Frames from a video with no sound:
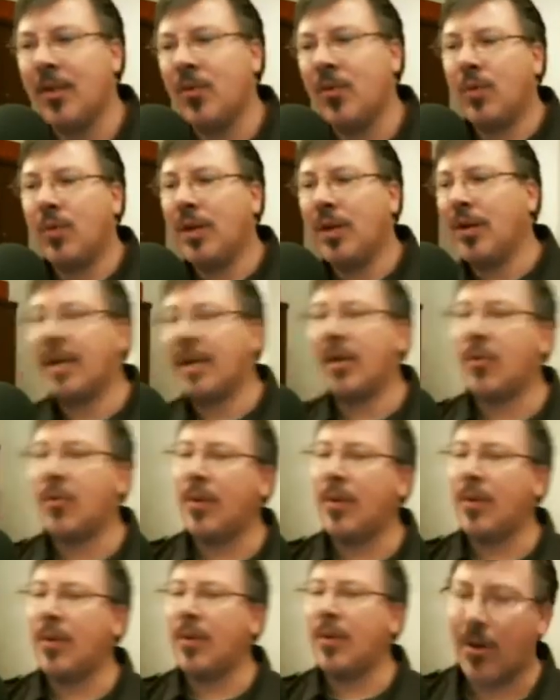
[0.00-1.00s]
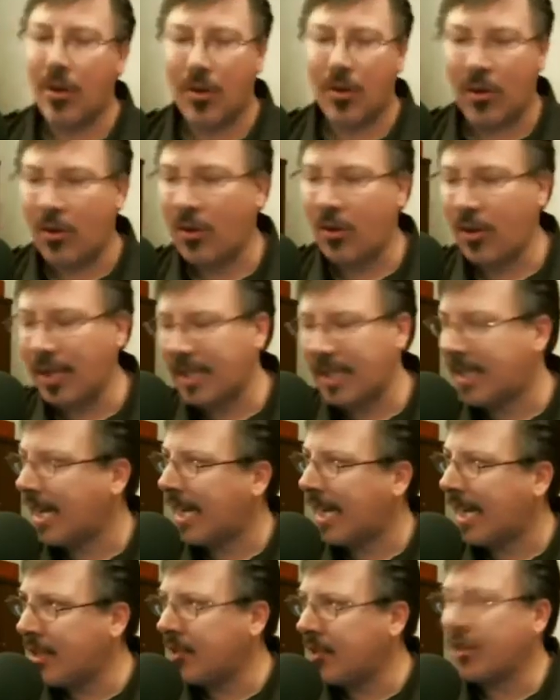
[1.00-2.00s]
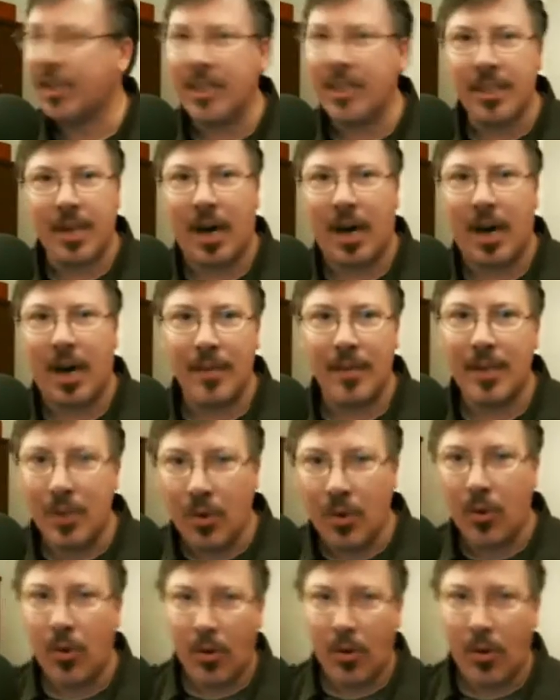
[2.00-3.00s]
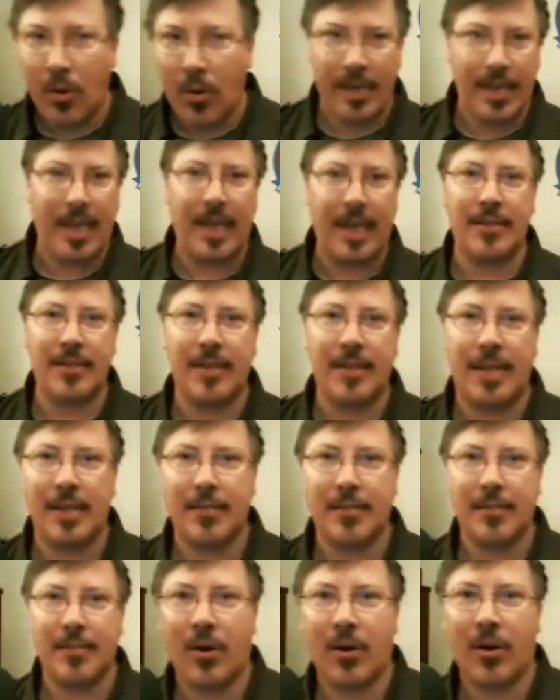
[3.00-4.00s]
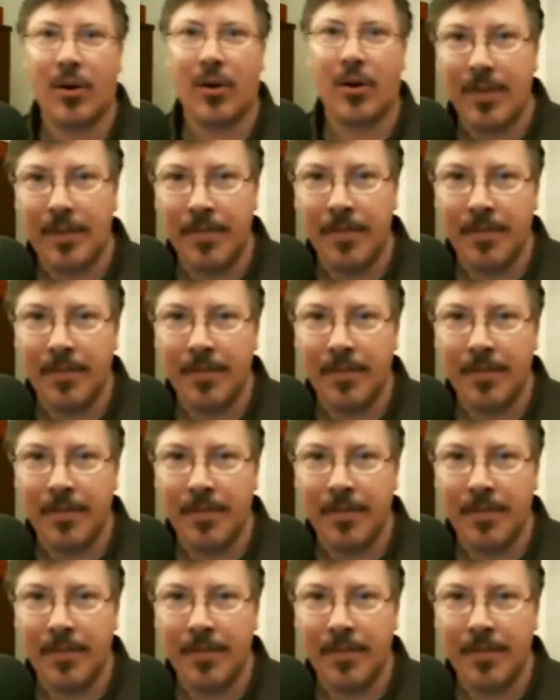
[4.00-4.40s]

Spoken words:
well, here we are all engaged in Common Core as part of it.